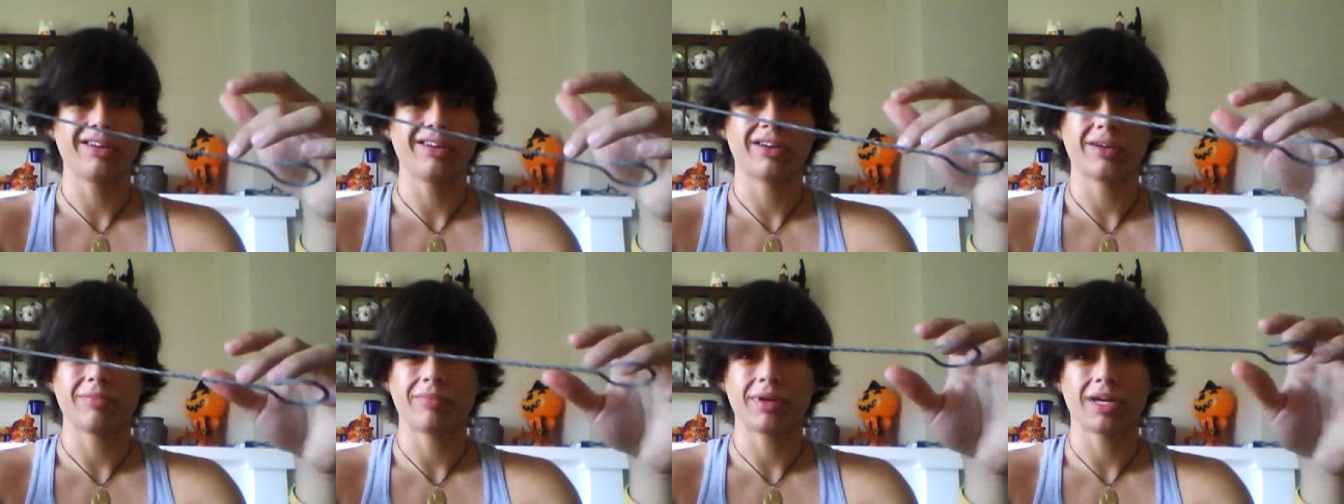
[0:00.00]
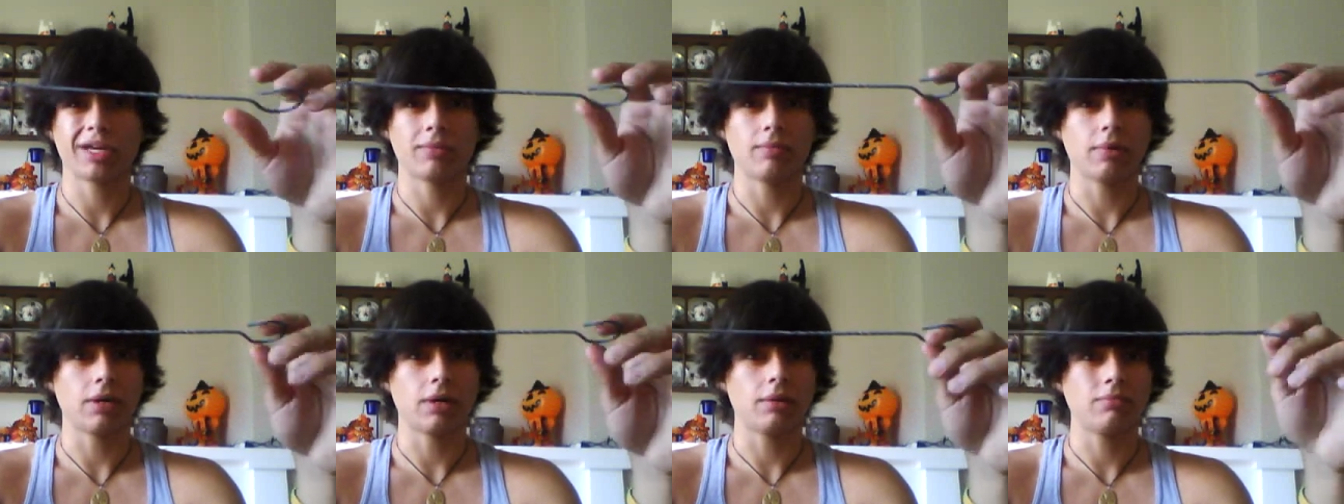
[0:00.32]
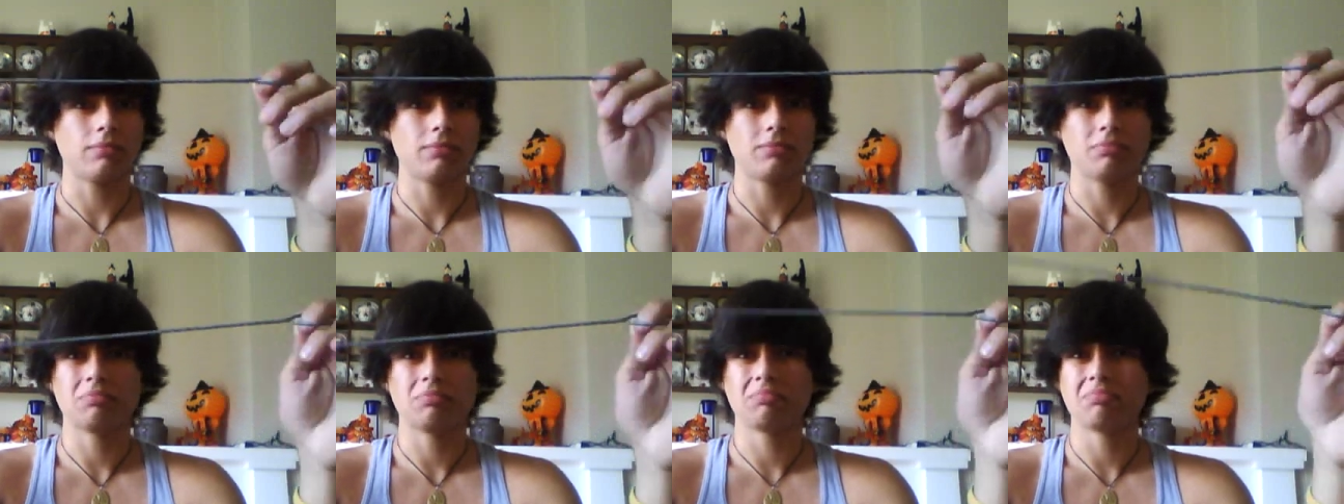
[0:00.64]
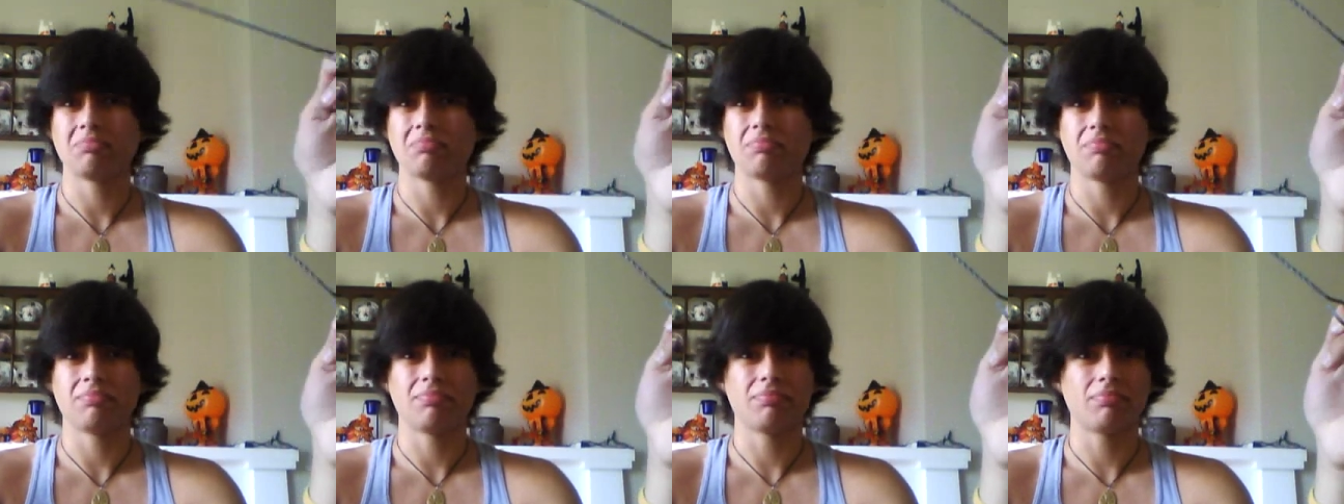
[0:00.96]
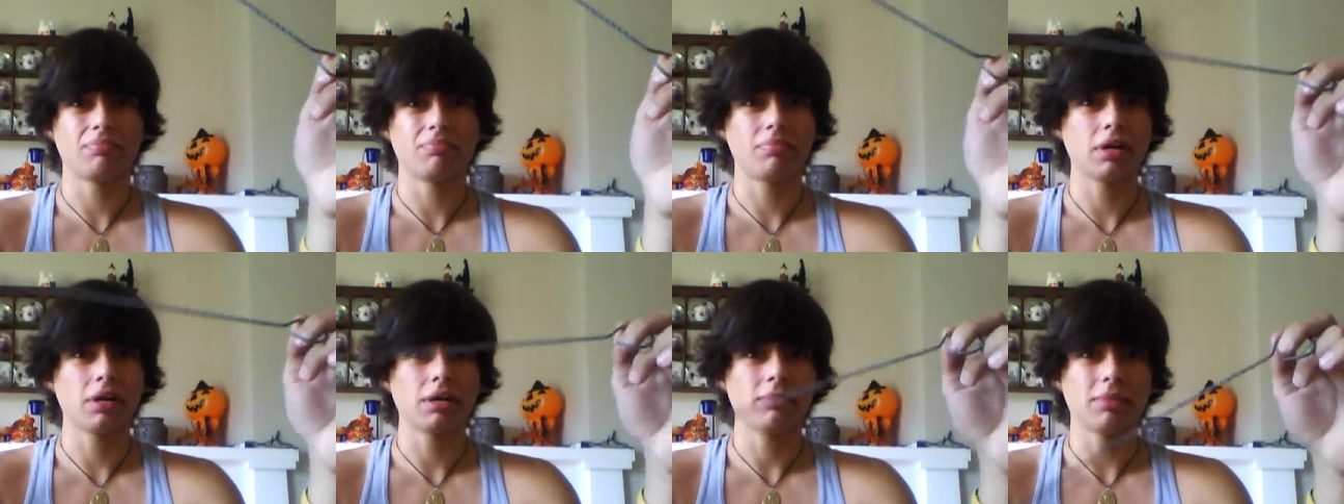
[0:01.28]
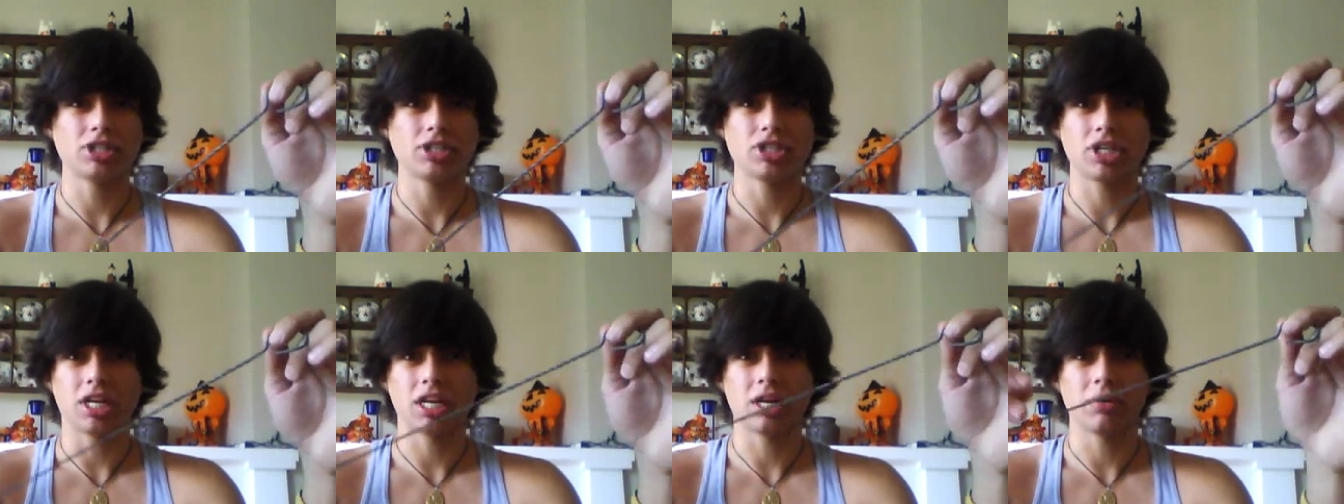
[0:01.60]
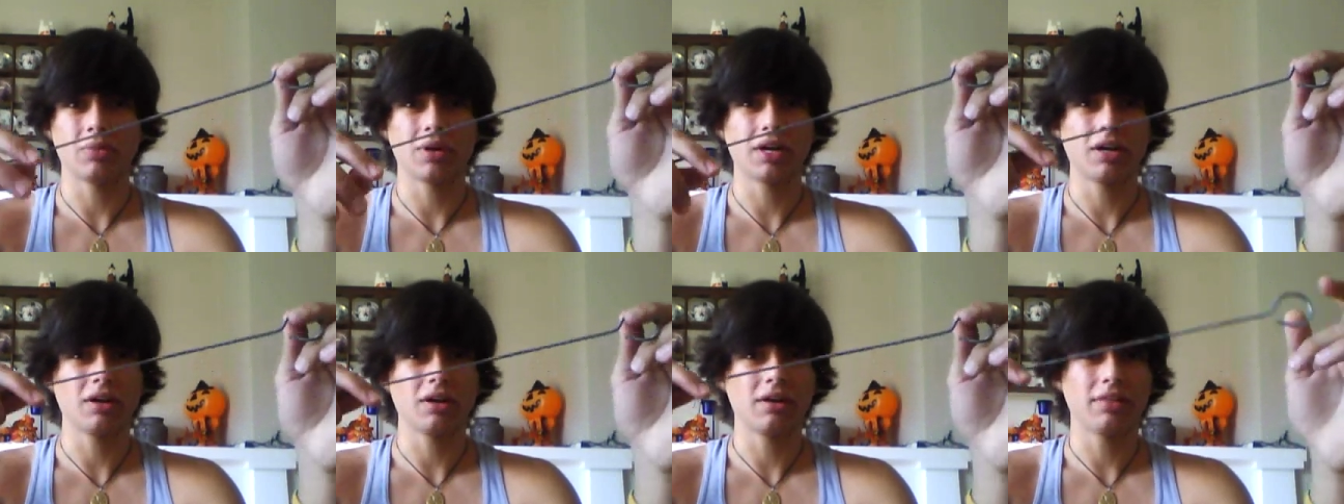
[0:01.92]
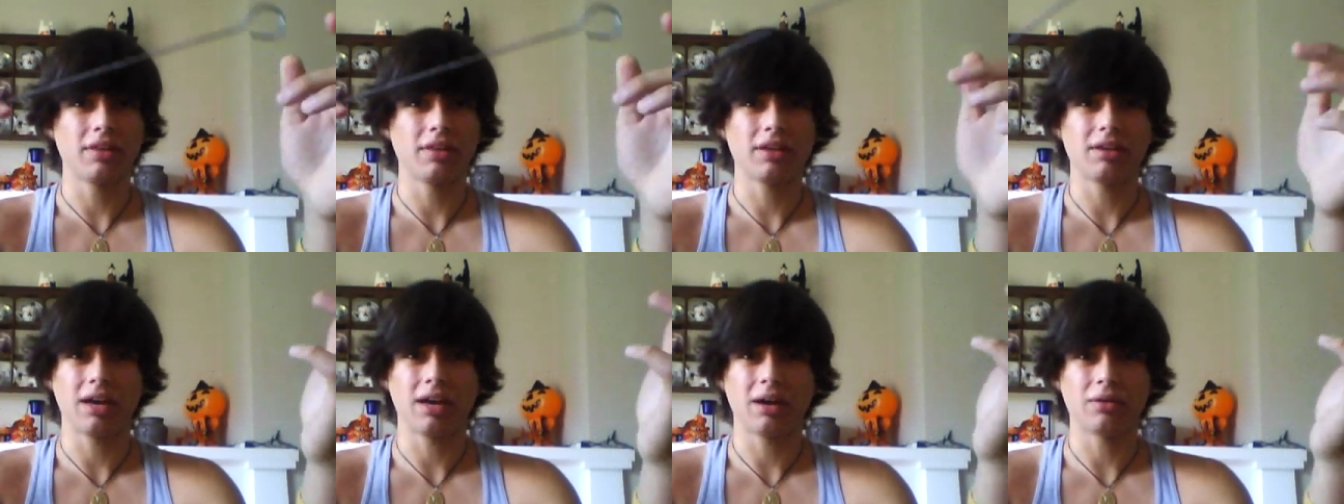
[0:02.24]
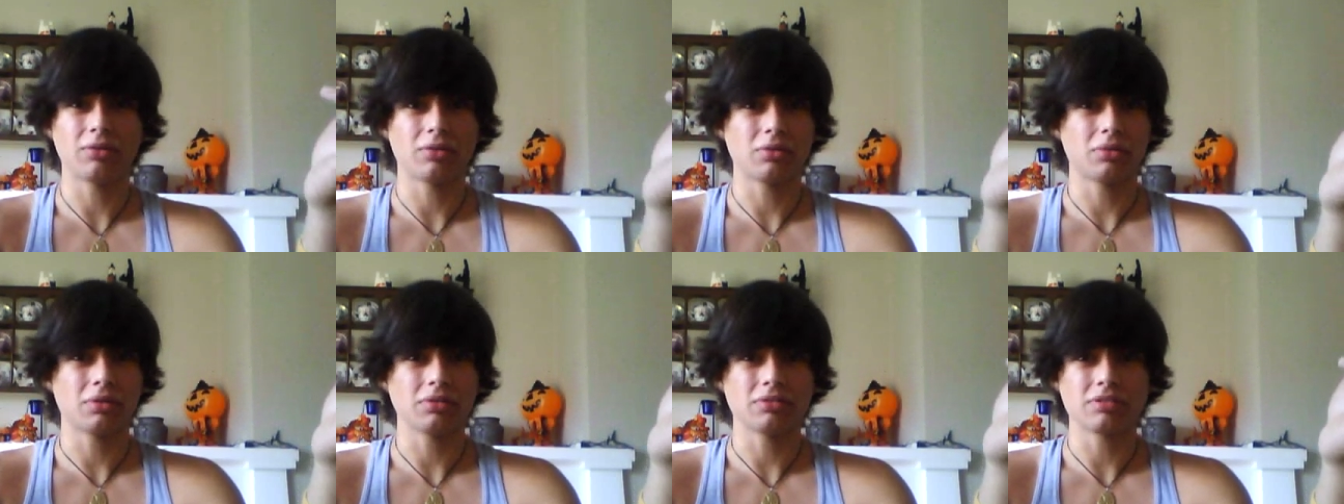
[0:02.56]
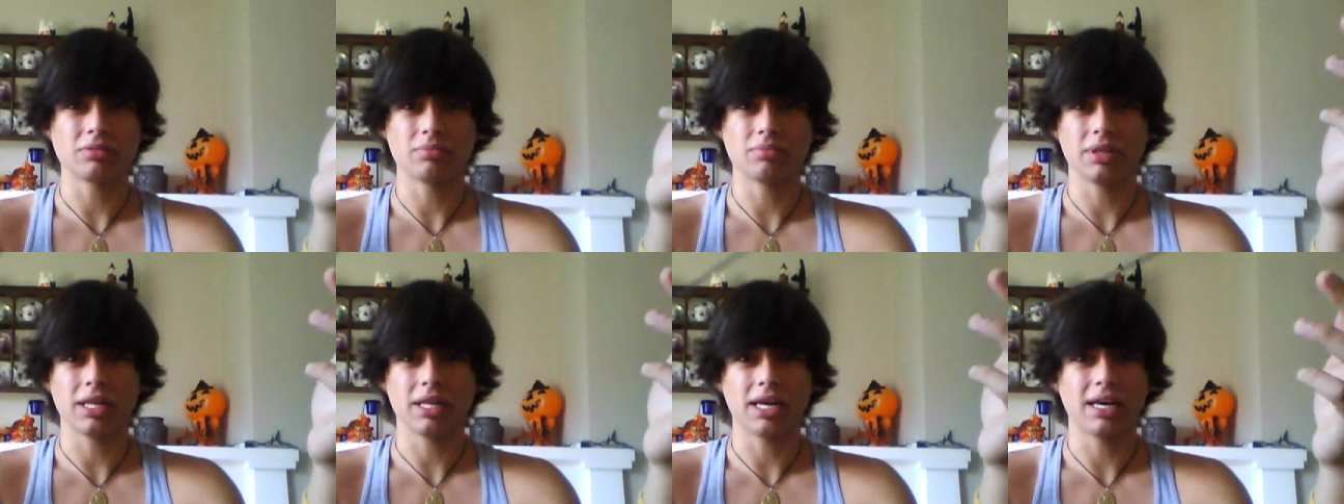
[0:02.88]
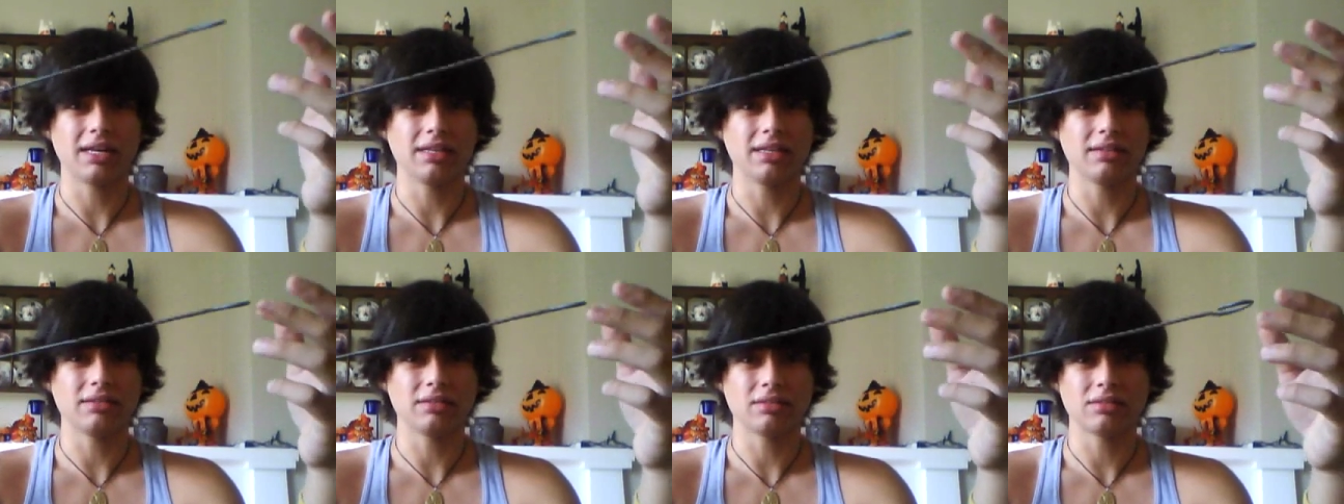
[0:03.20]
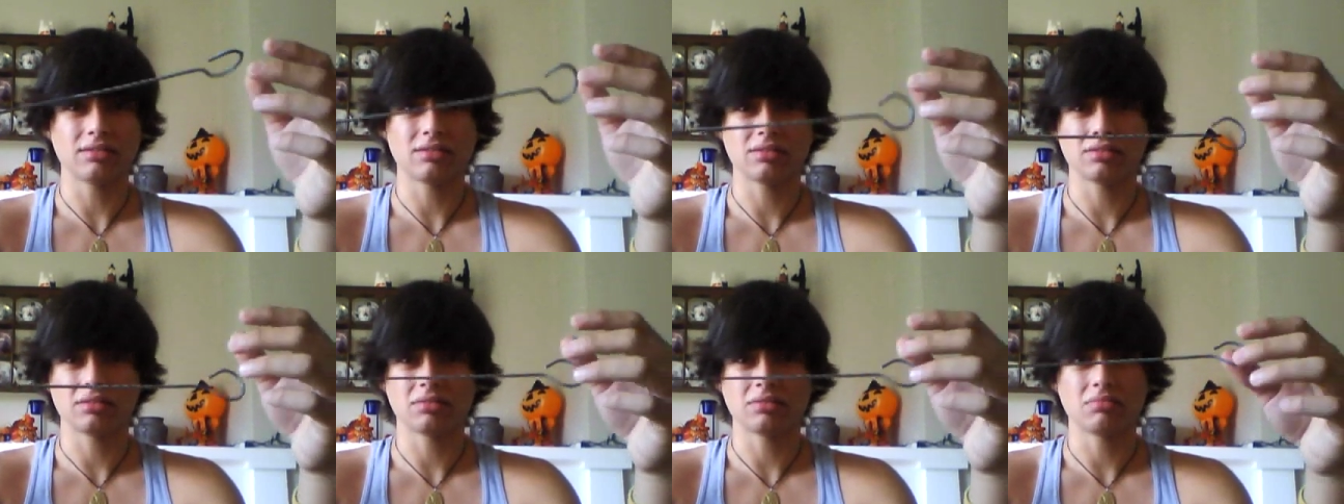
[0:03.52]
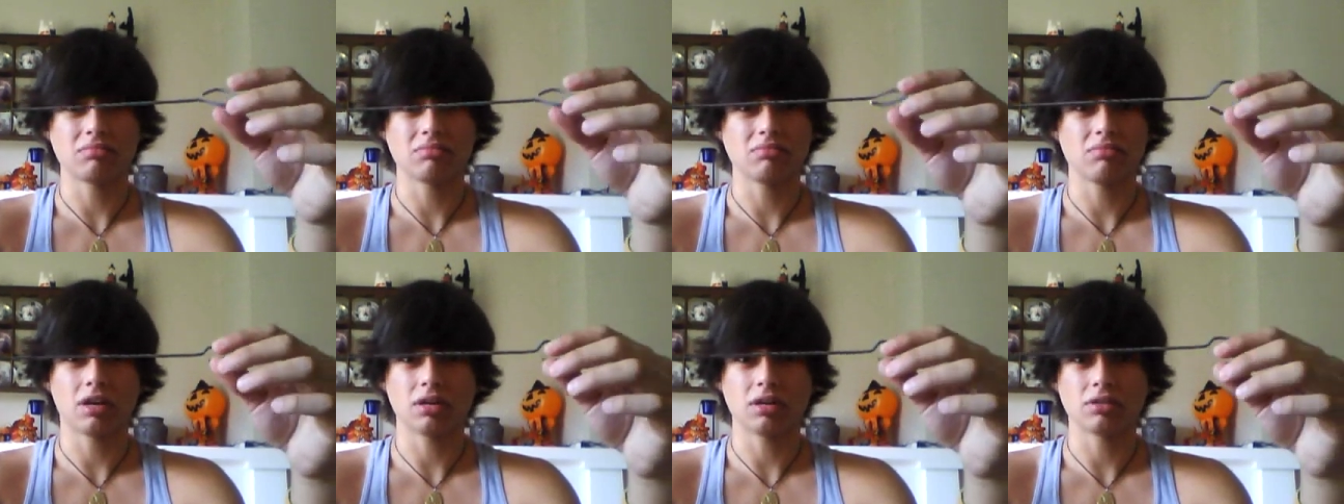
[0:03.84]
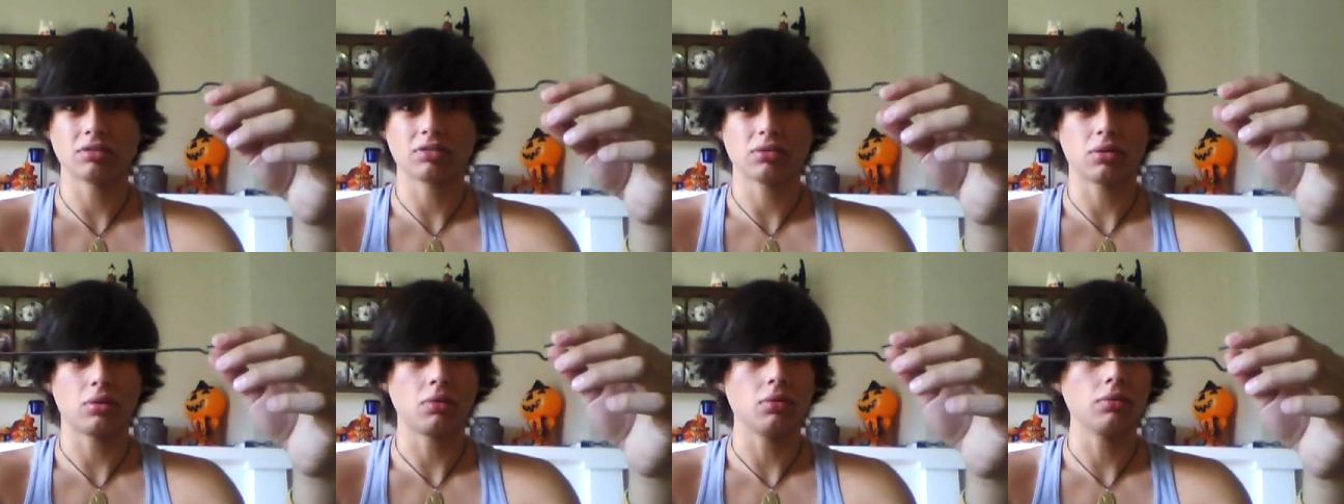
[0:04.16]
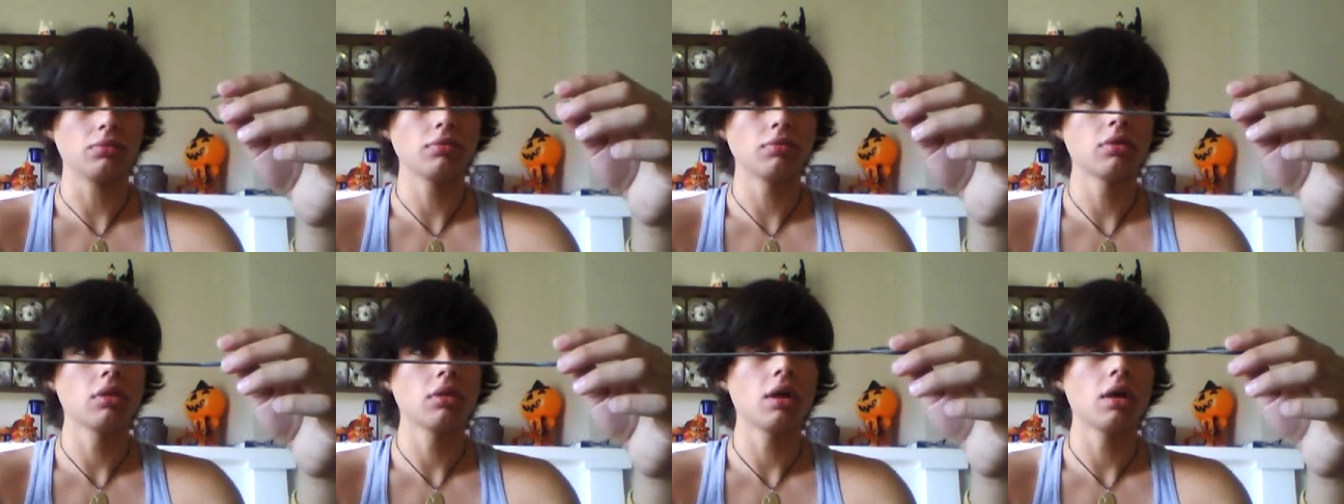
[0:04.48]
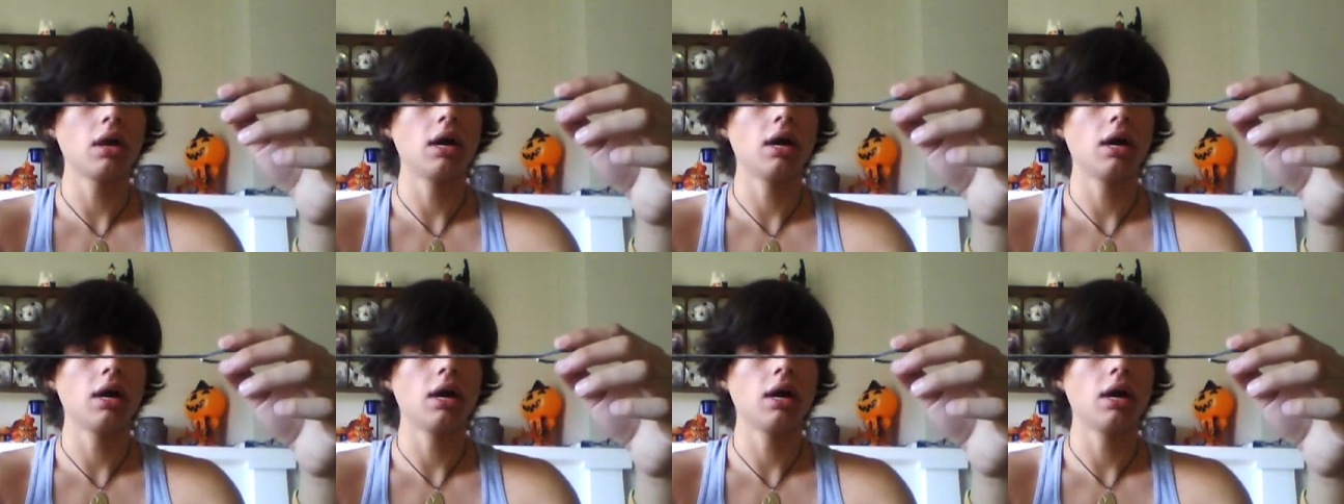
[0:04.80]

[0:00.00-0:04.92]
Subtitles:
You can pick them up pretty much anywhere that outdoor supplies are sold.